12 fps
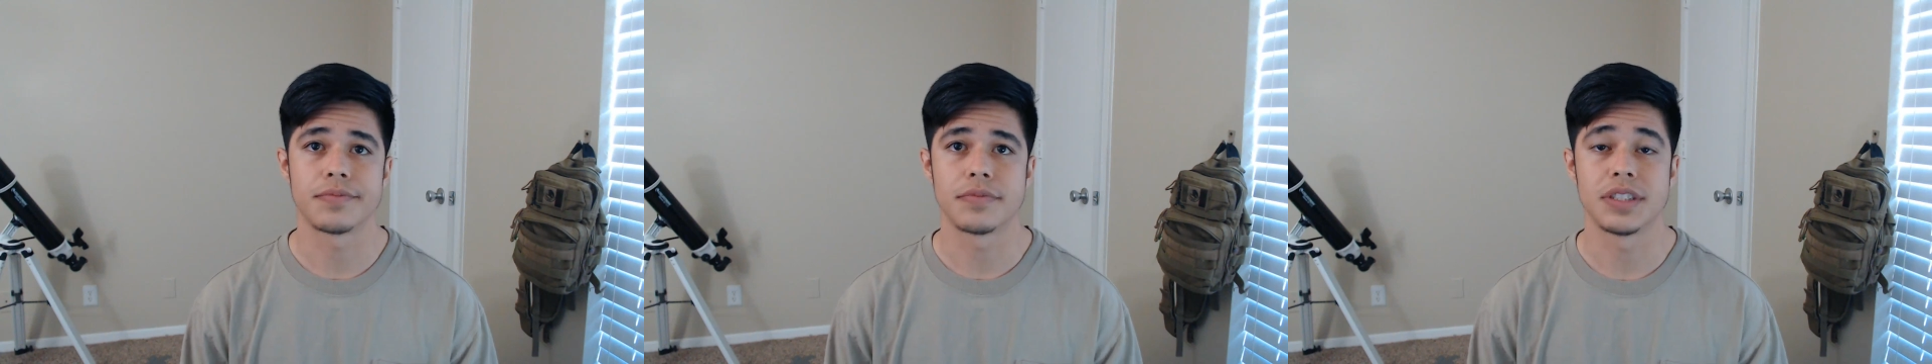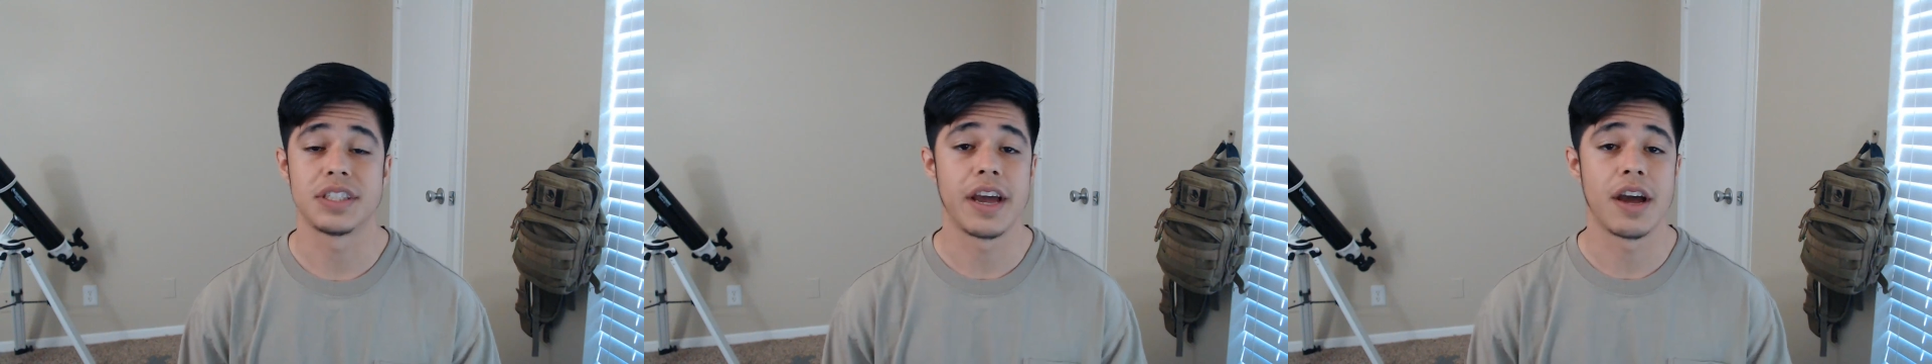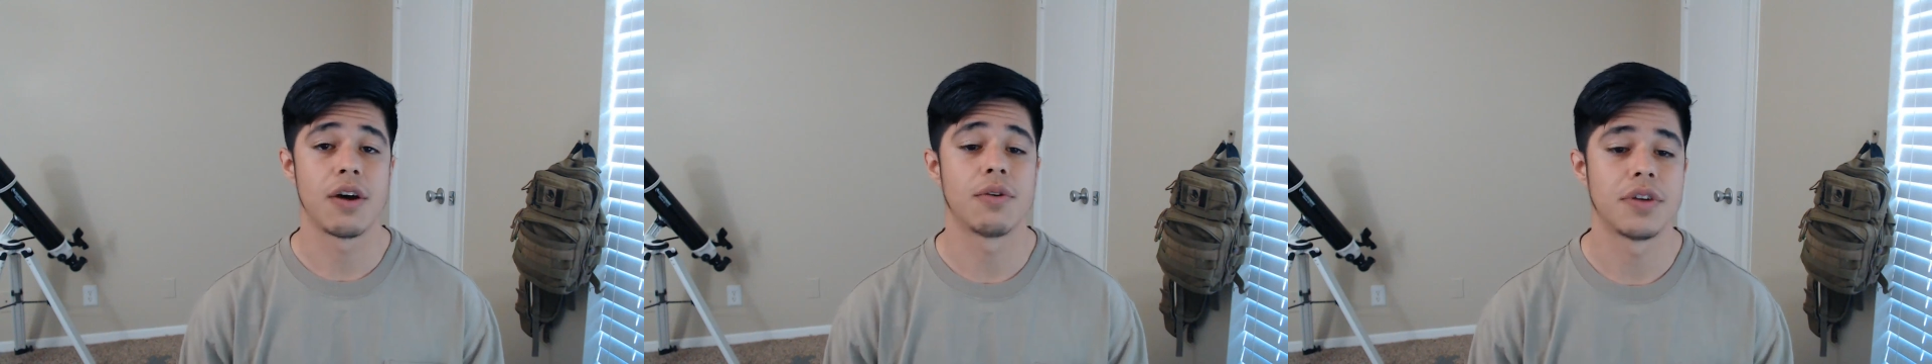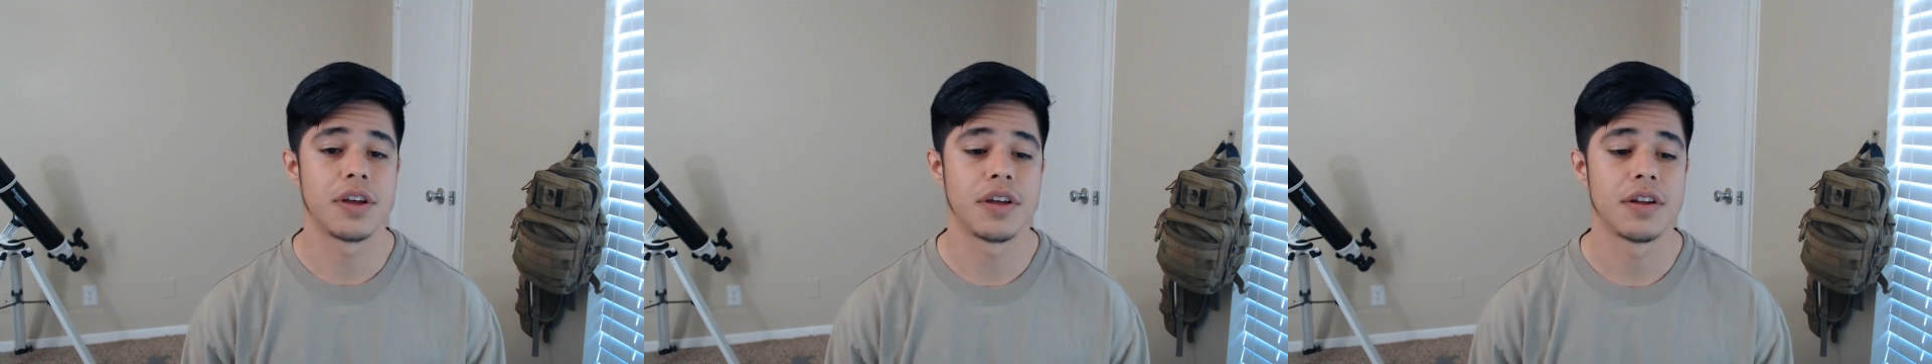down
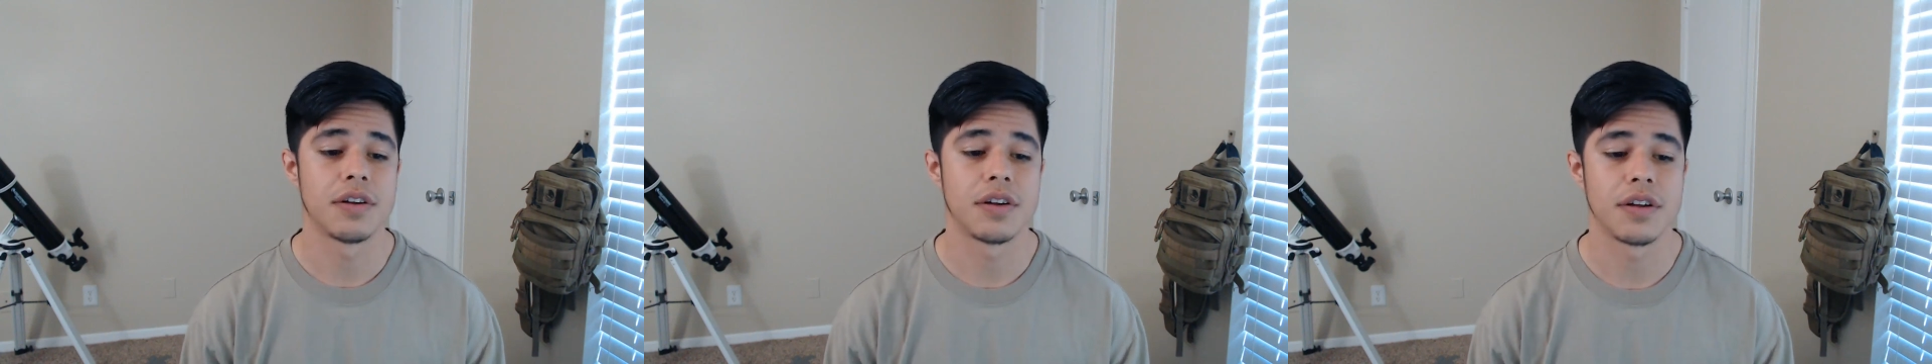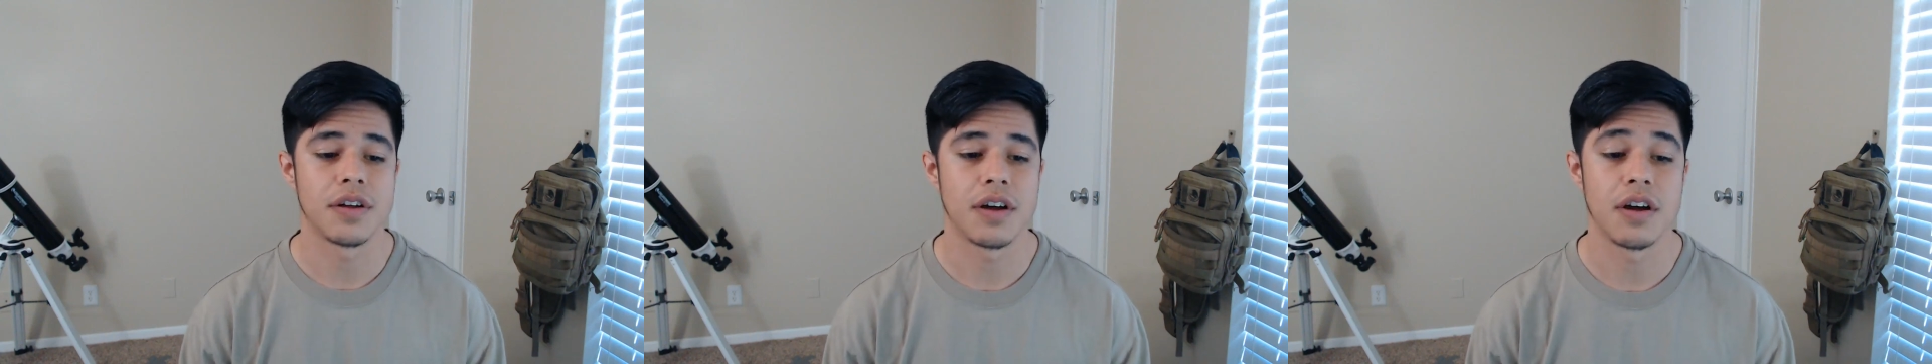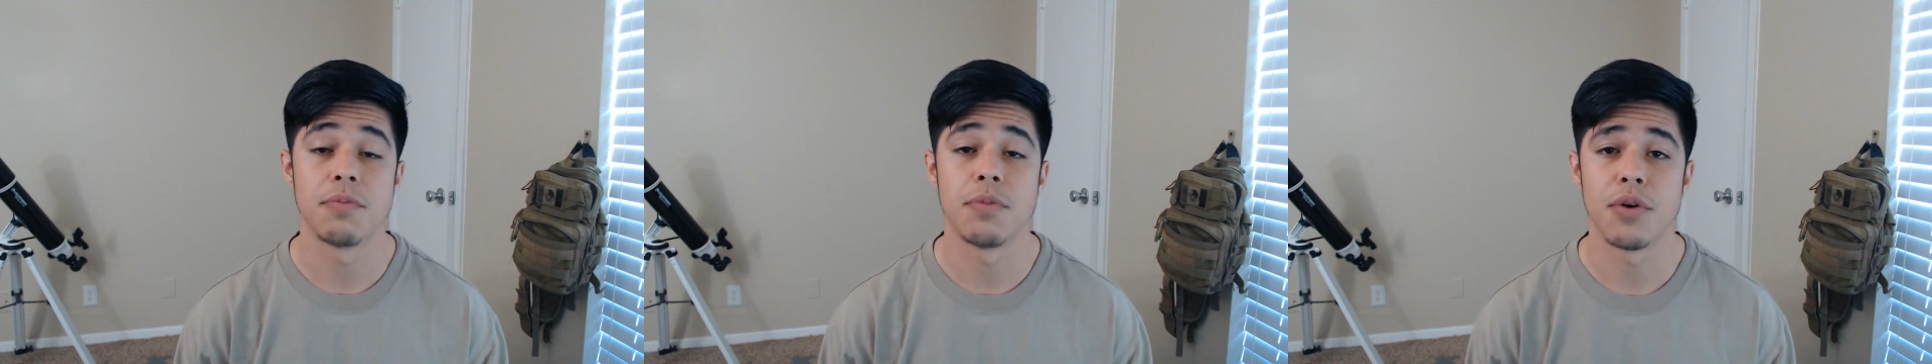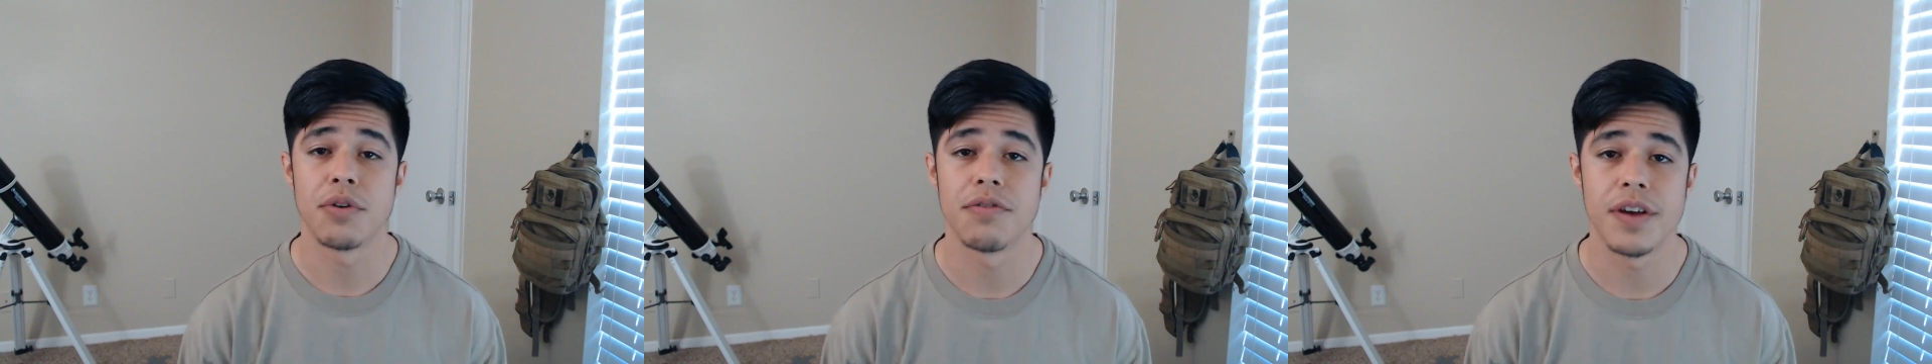and
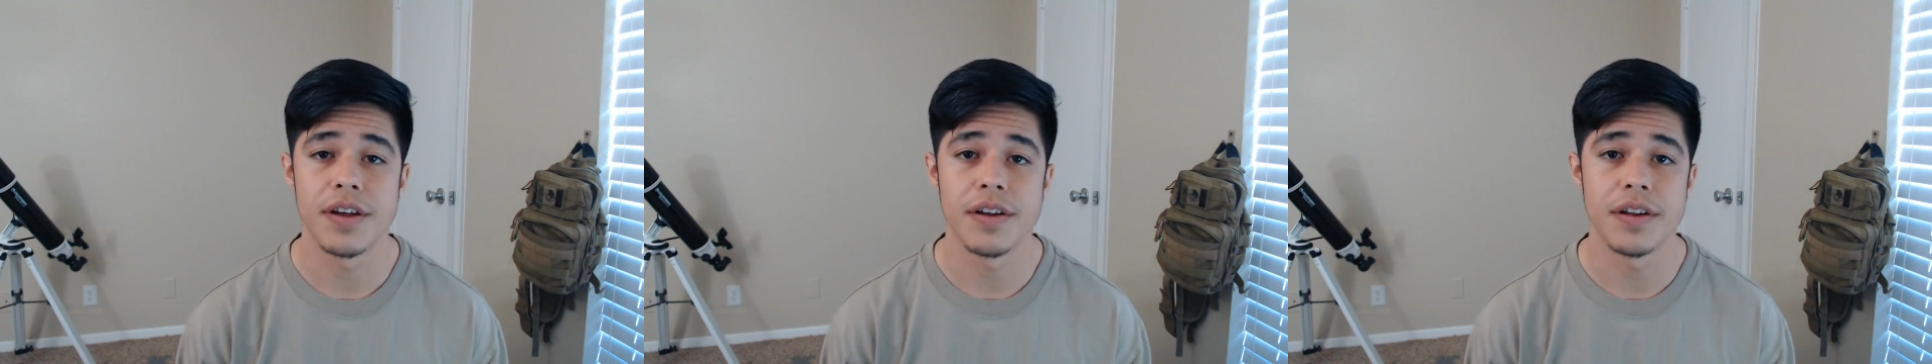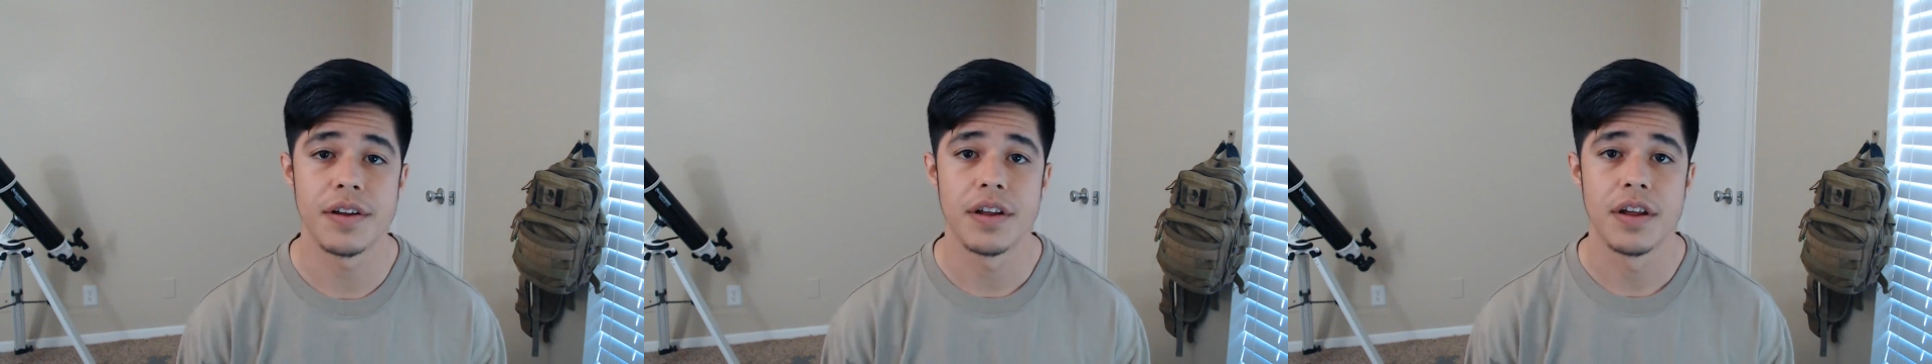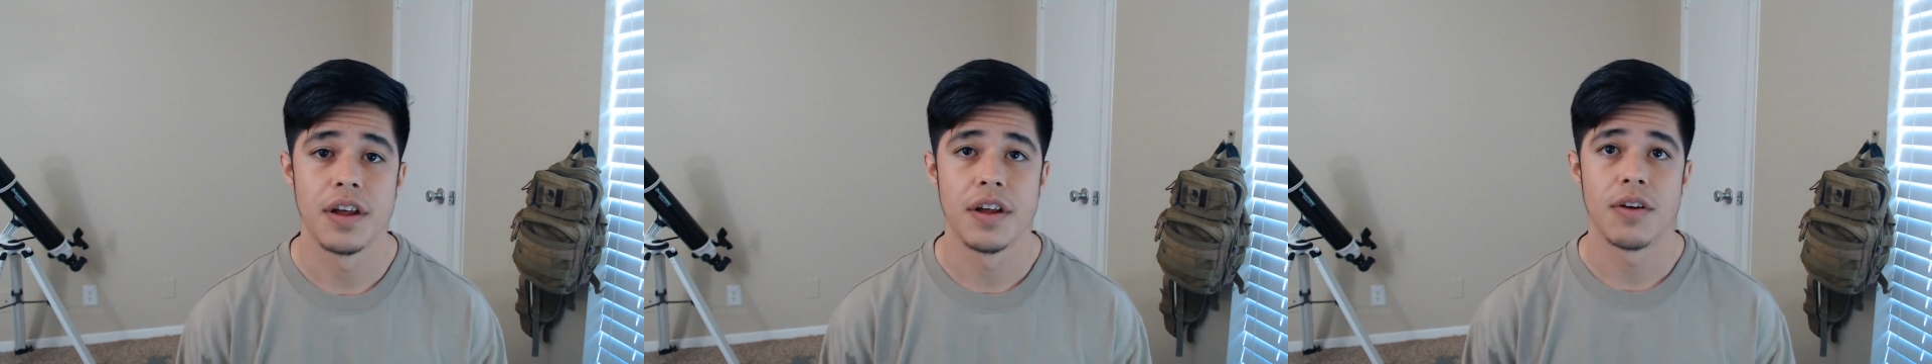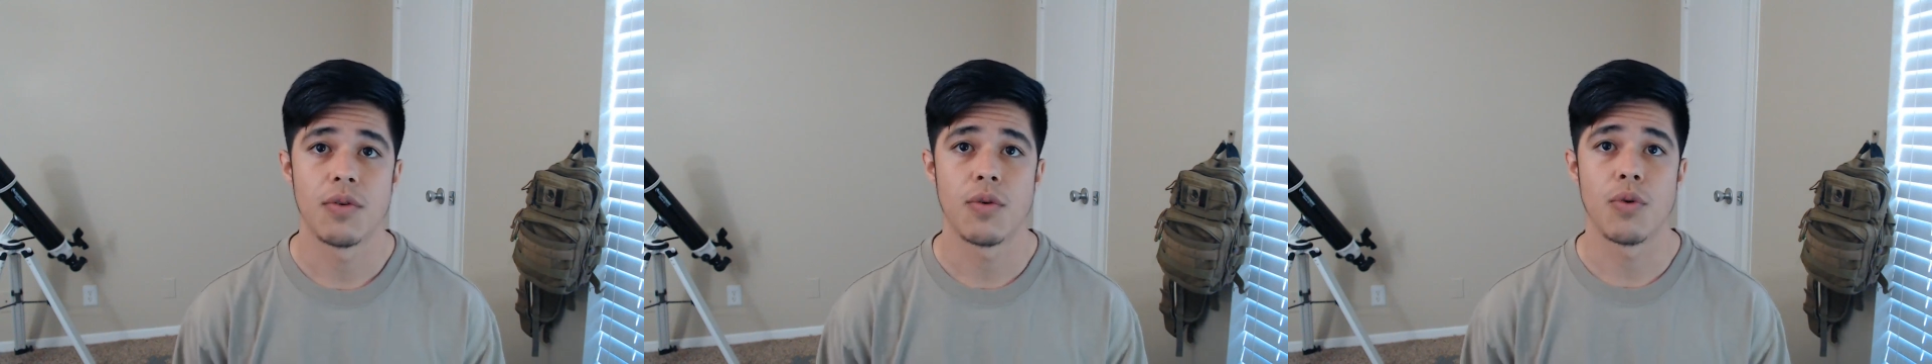unmotivated,
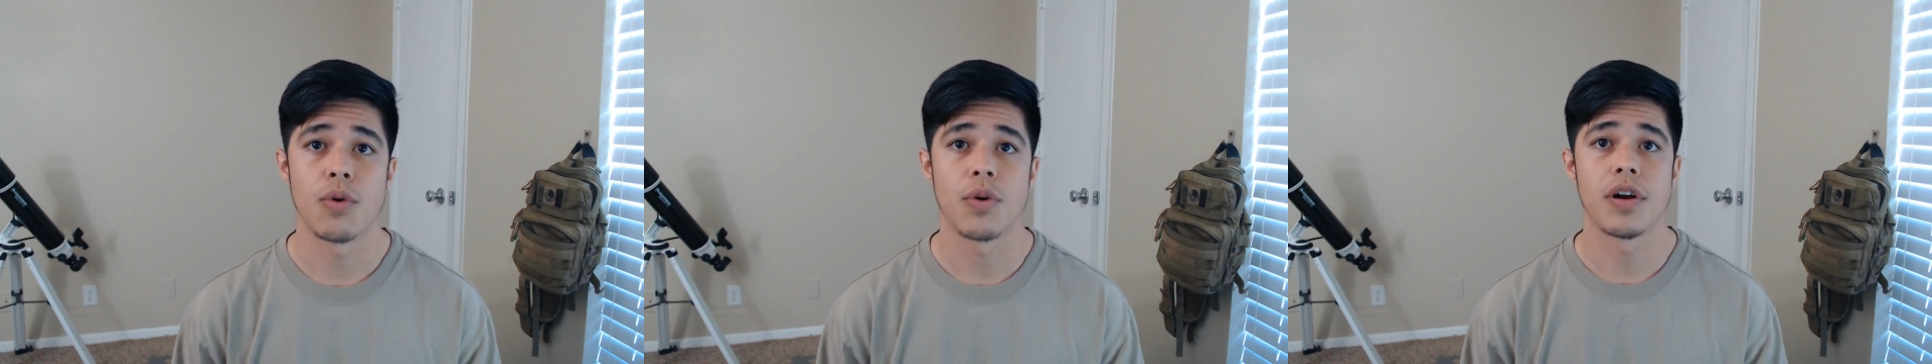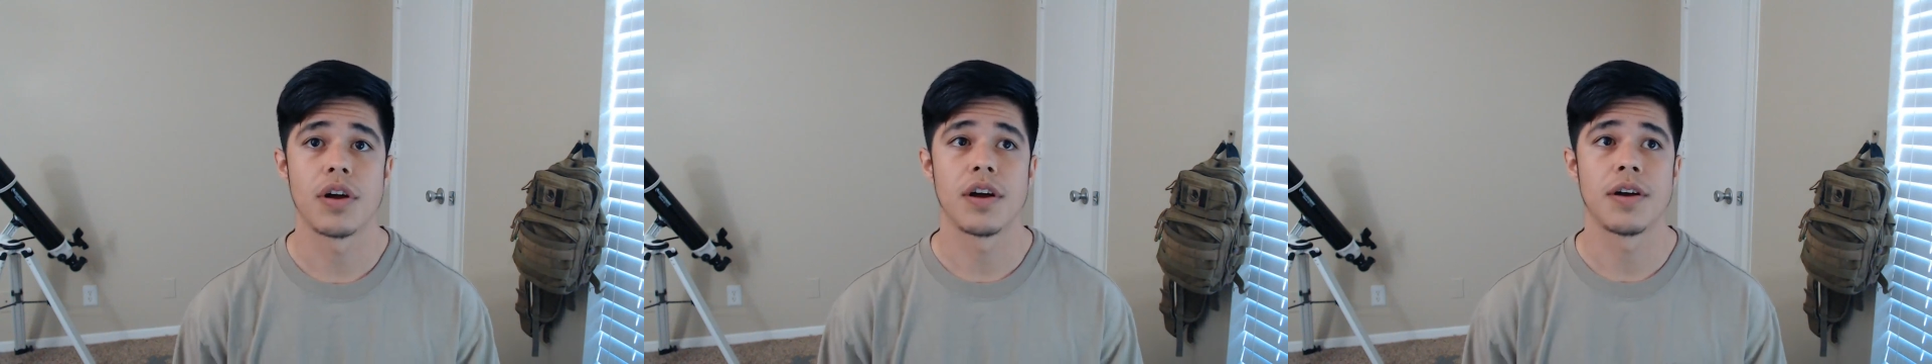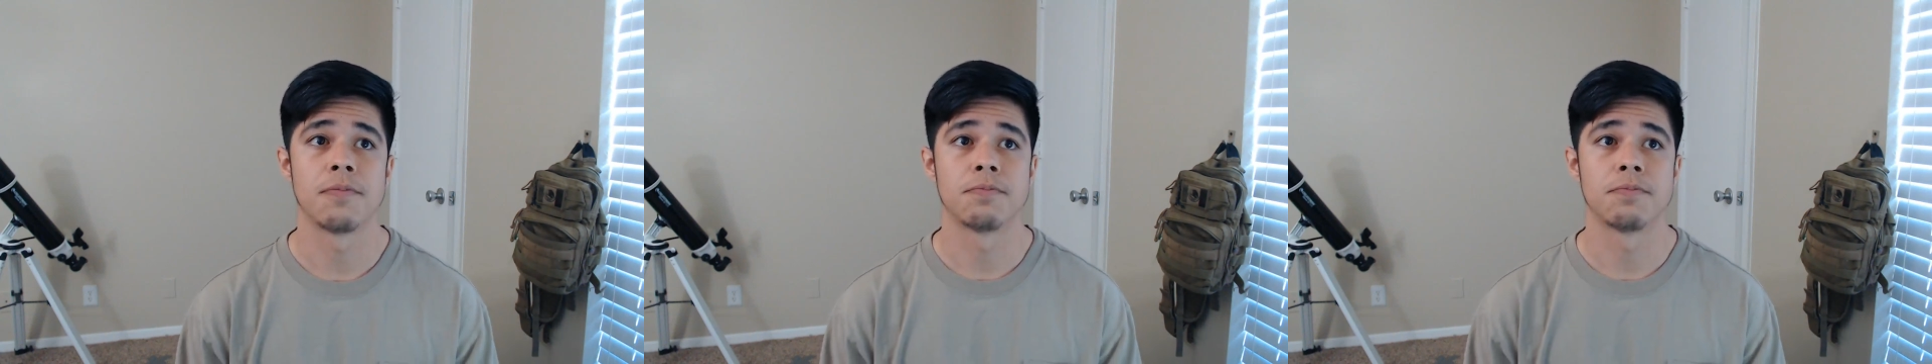or